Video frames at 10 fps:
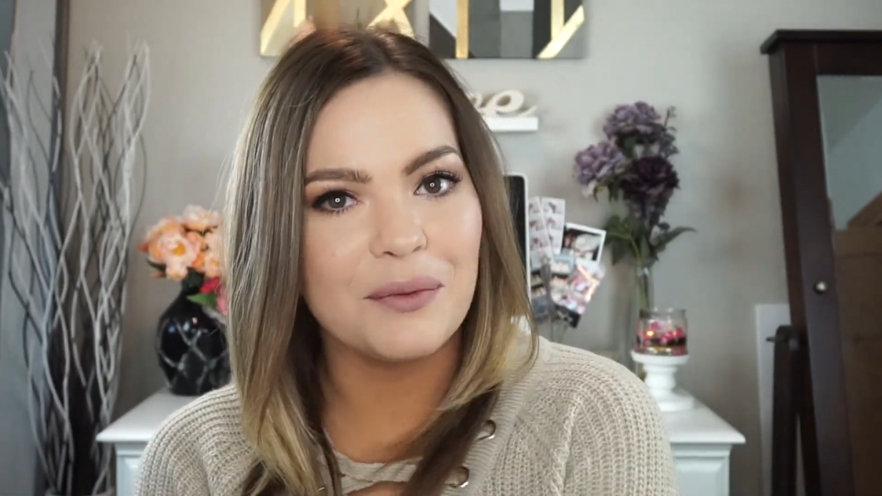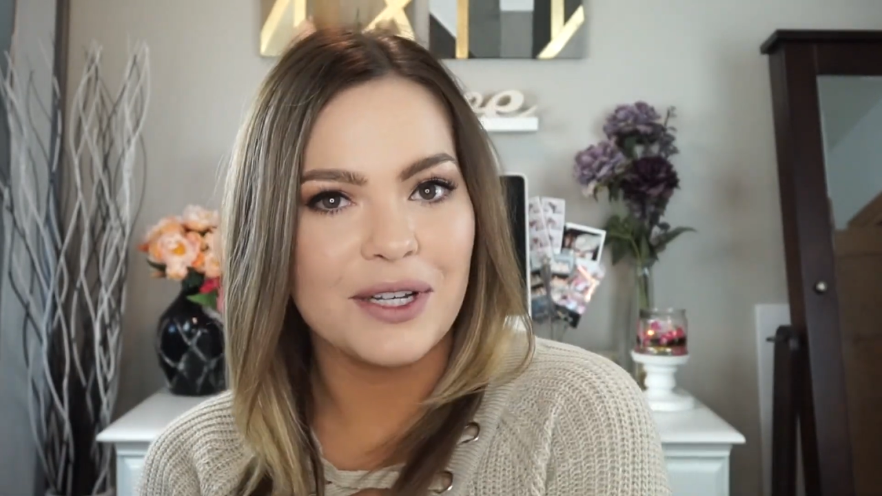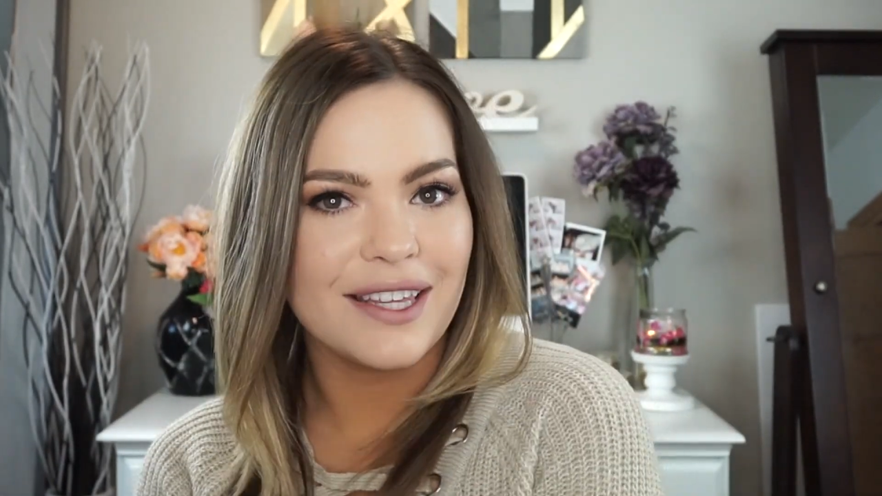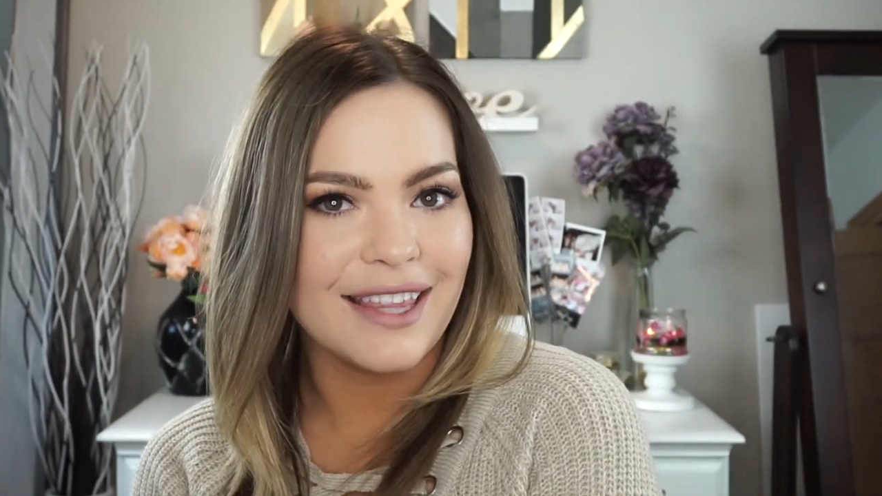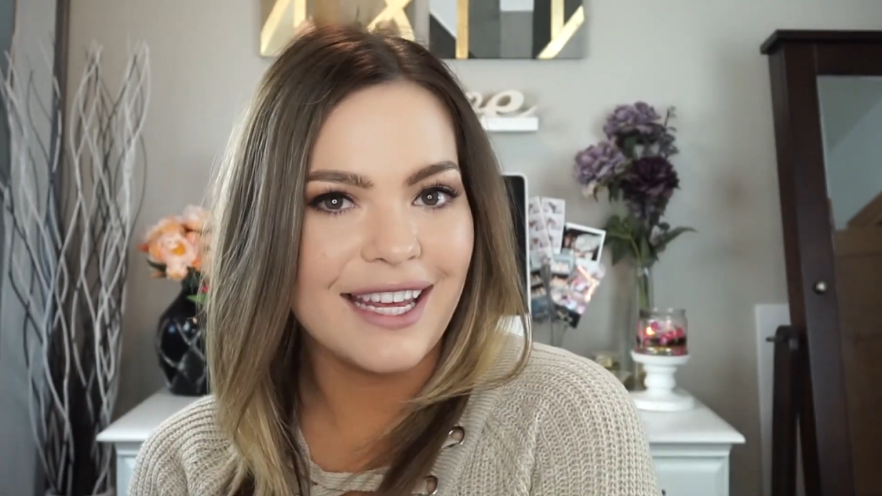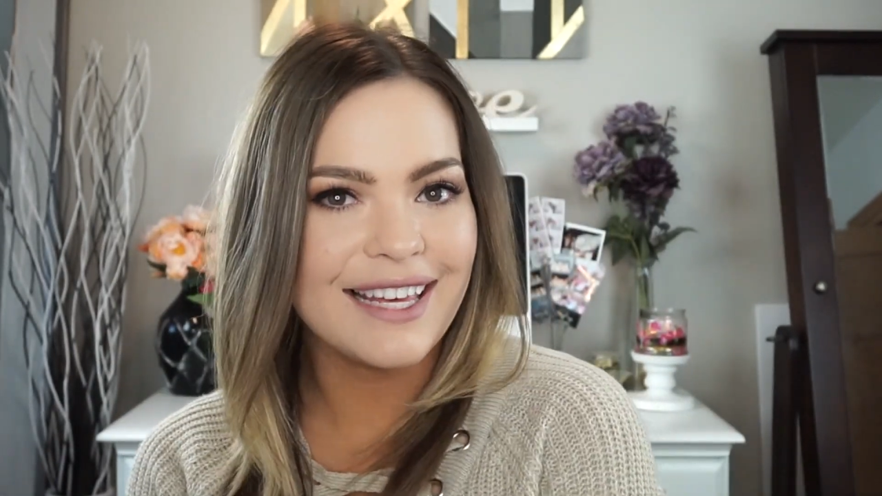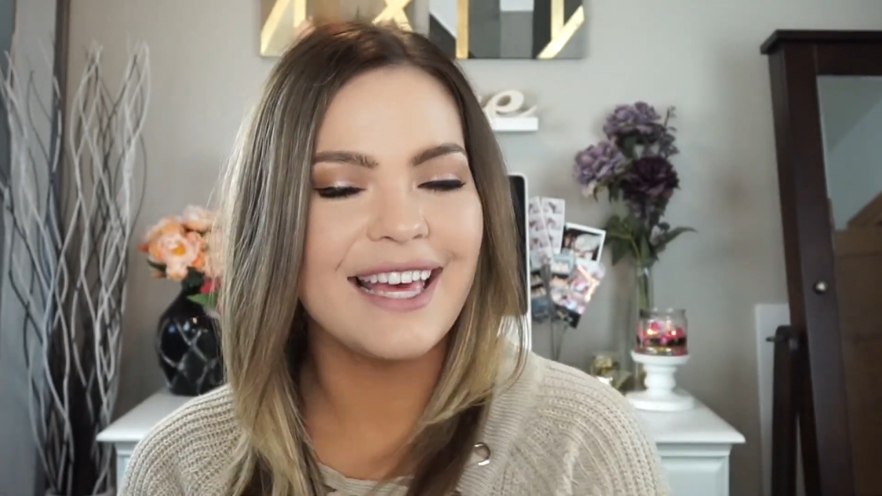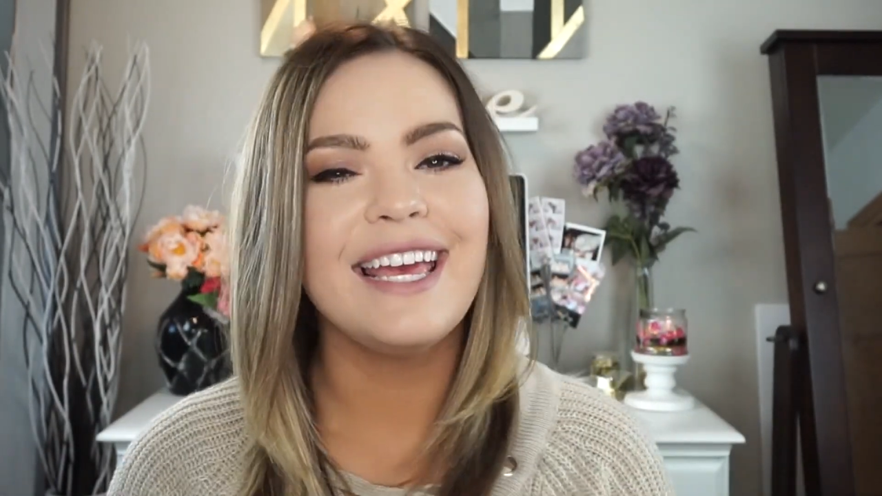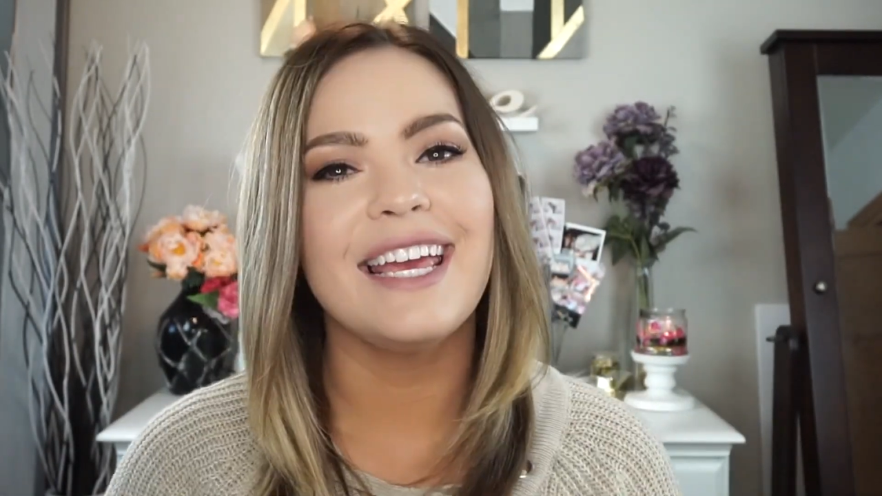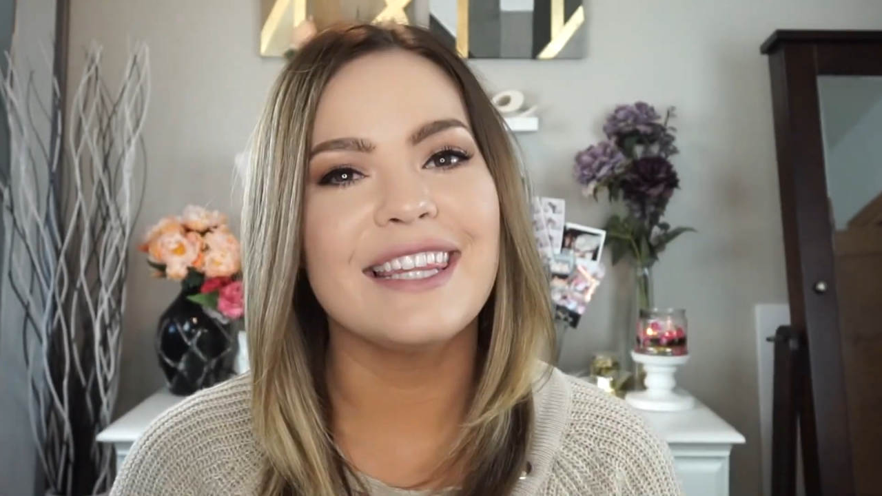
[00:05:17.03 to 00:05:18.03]
what you think
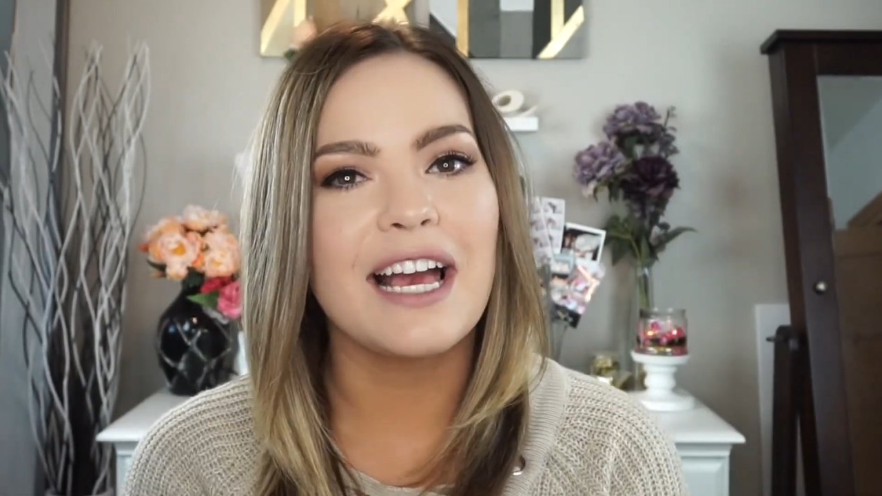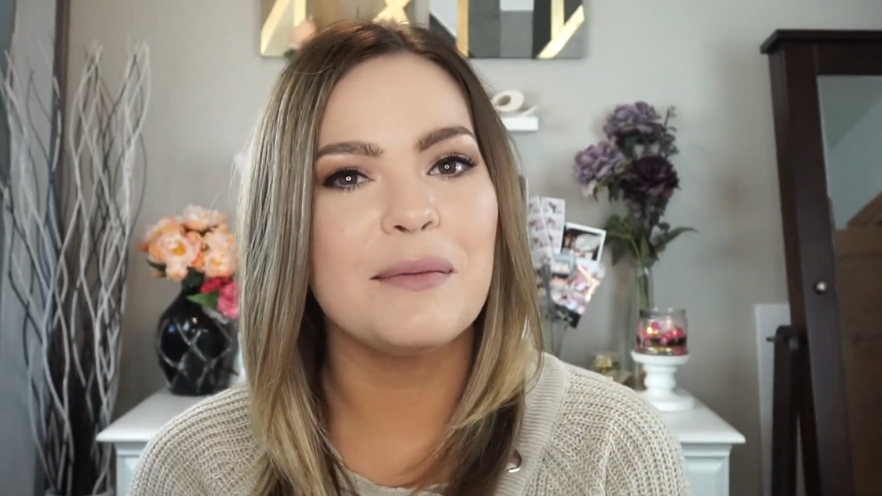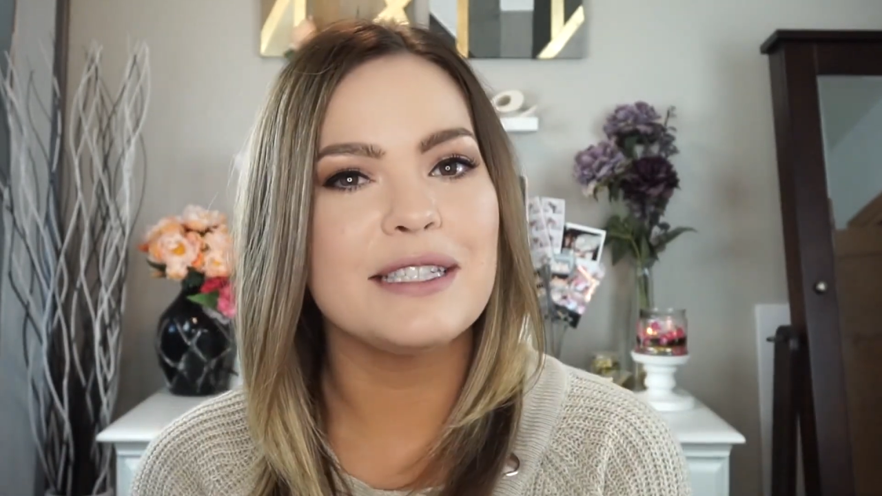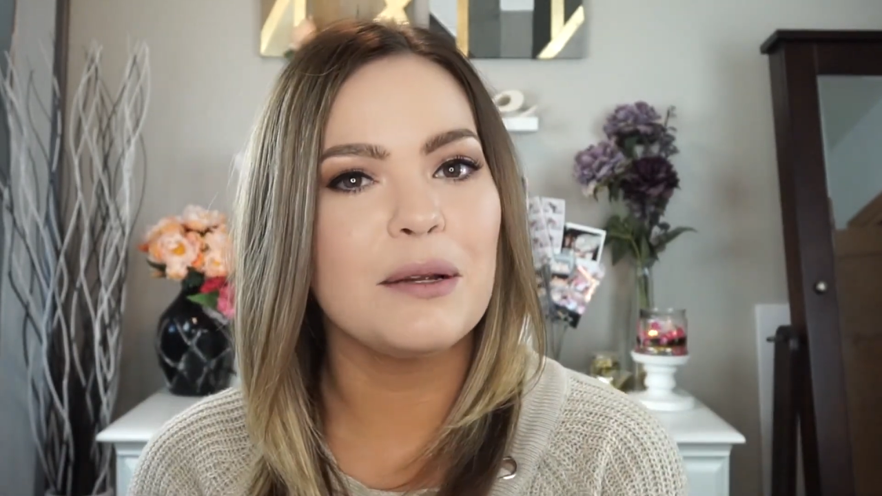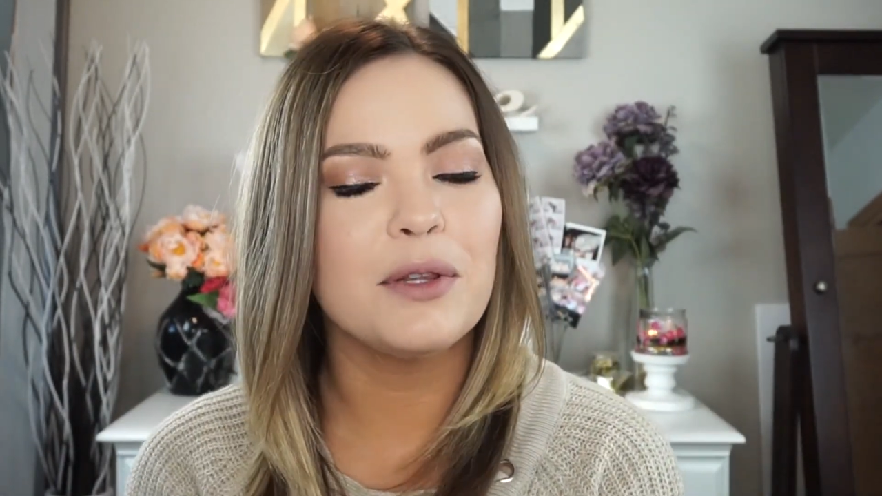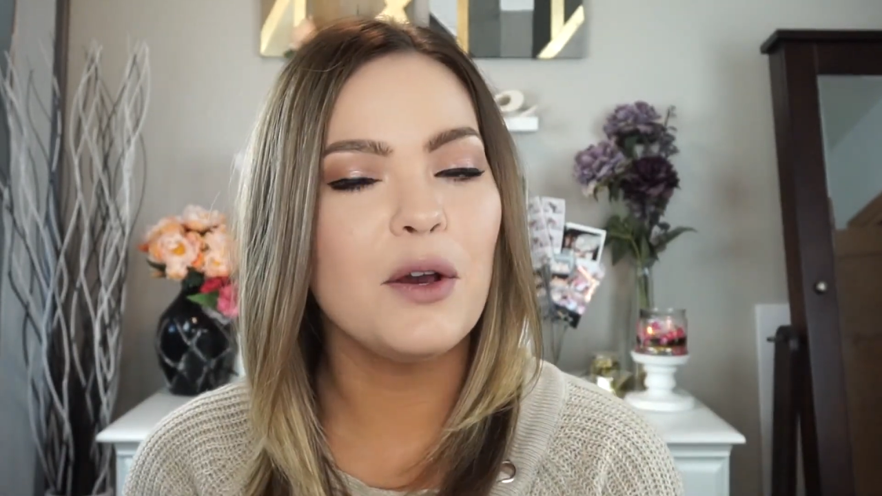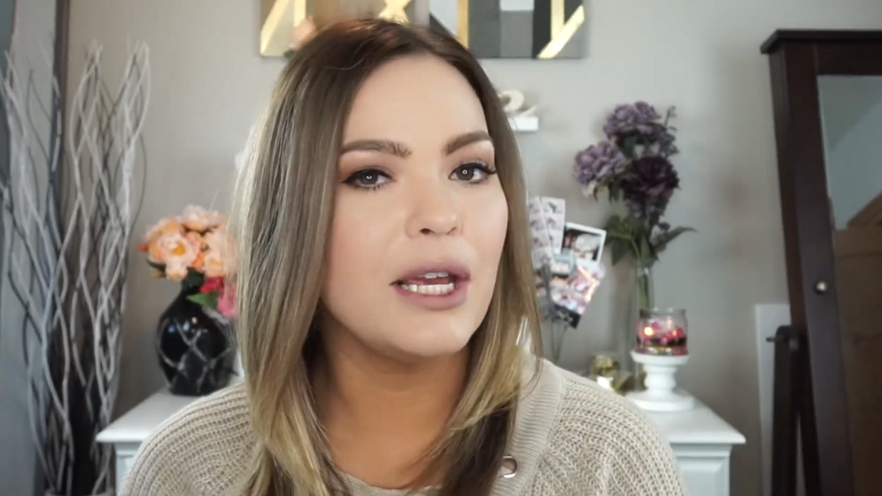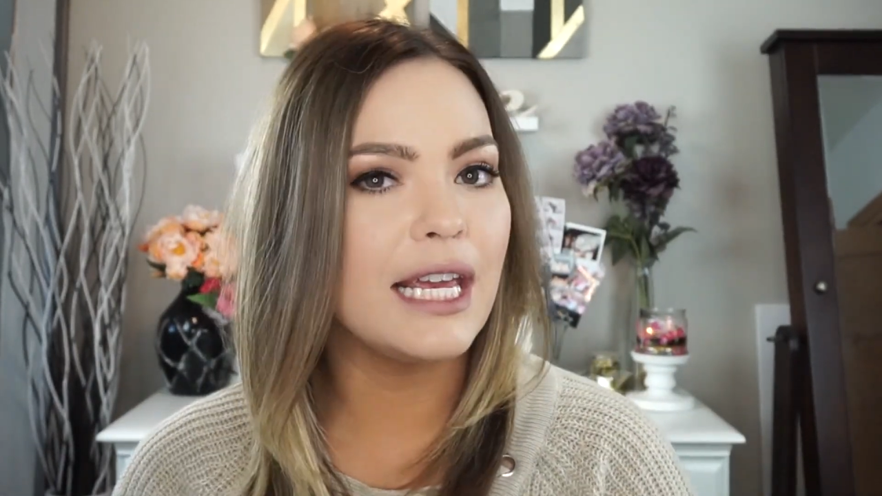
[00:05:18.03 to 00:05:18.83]
in the comments down below.